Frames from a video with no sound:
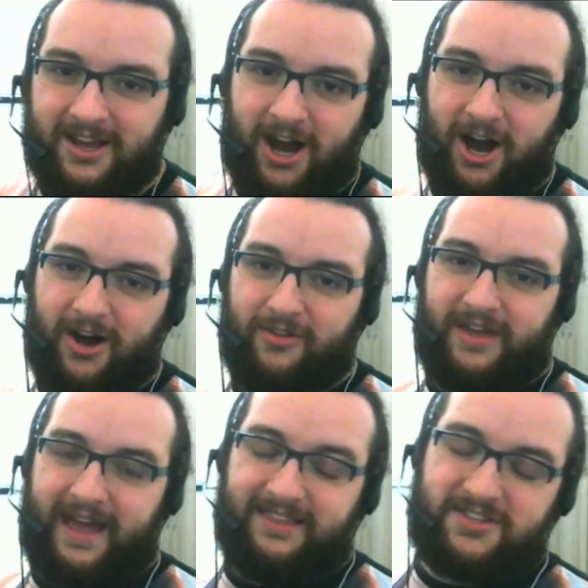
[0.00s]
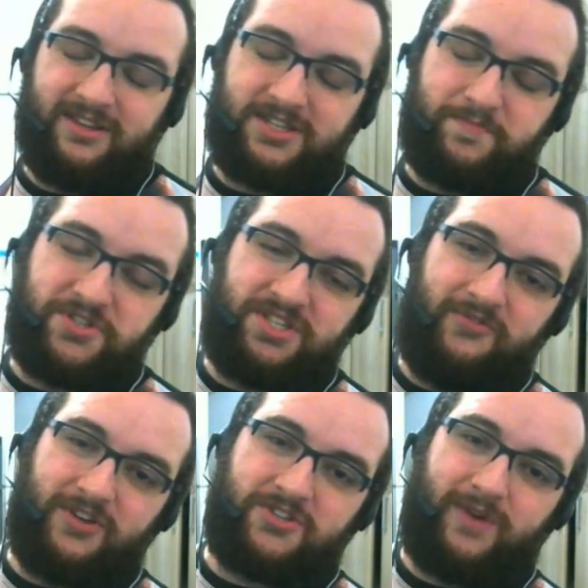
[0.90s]
Oh, that
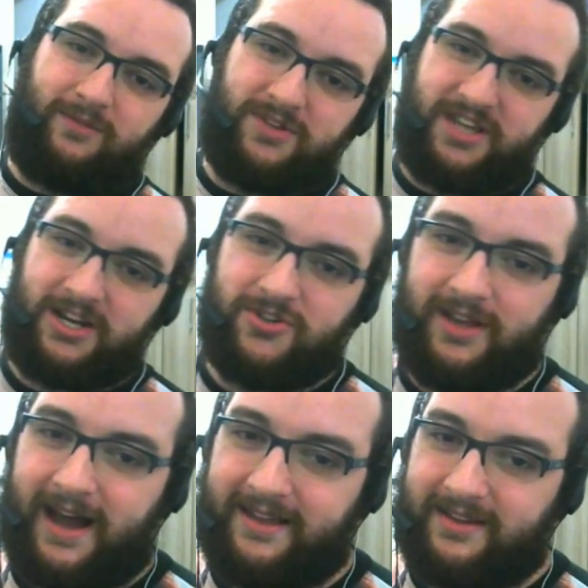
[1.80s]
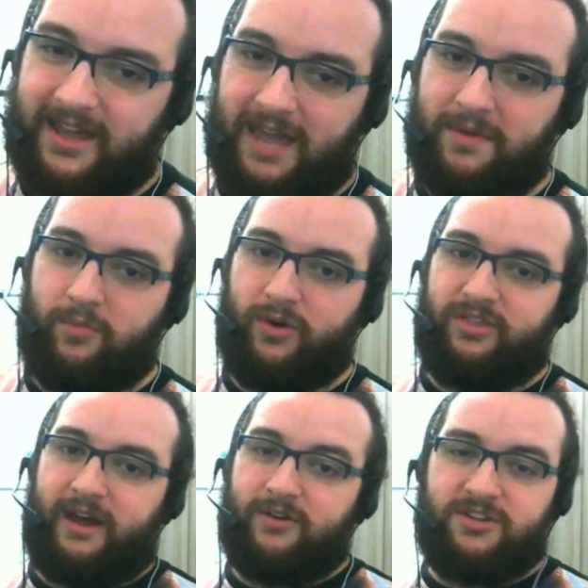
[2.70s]
specific strat was actually I that came up
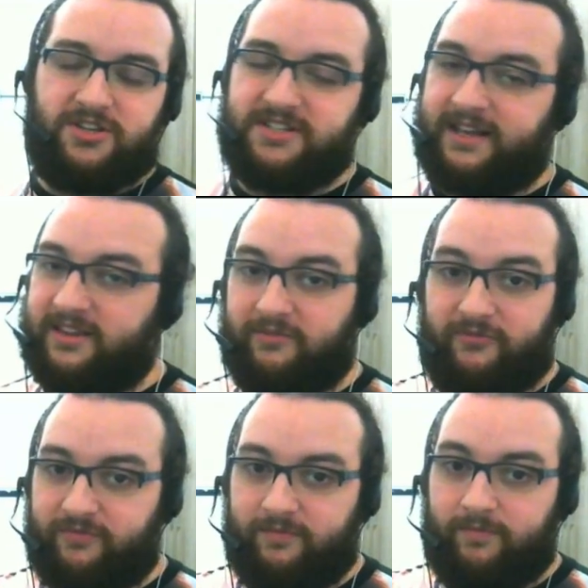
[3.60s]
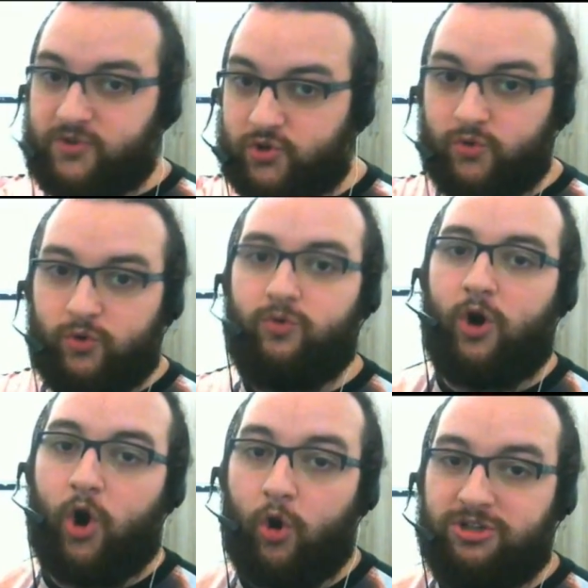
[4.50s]
with. Aaron does like the
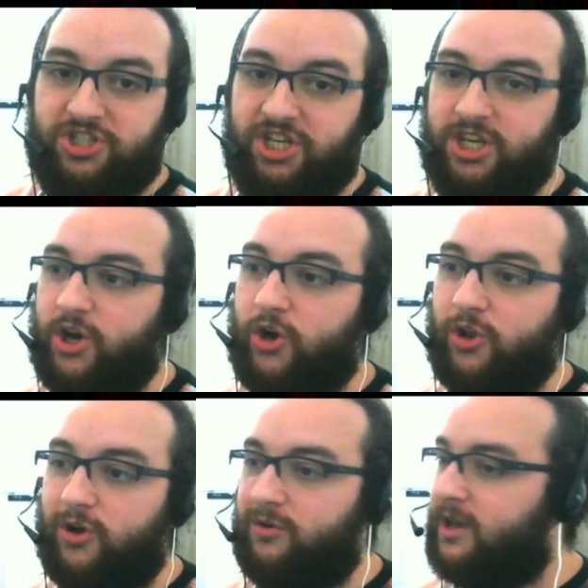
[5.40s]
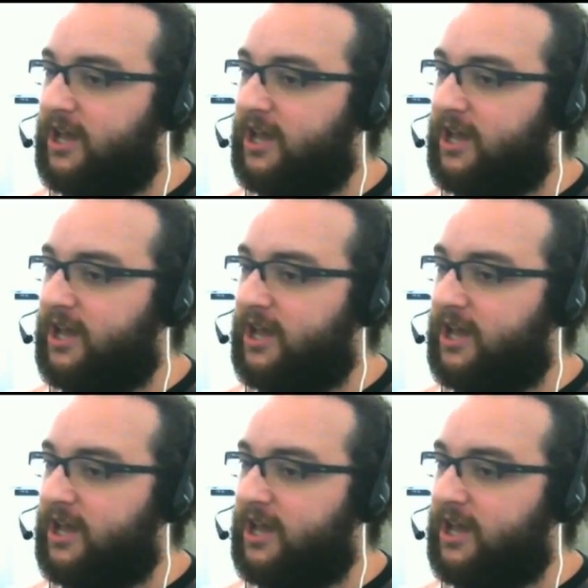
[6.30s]
true OG YOLO.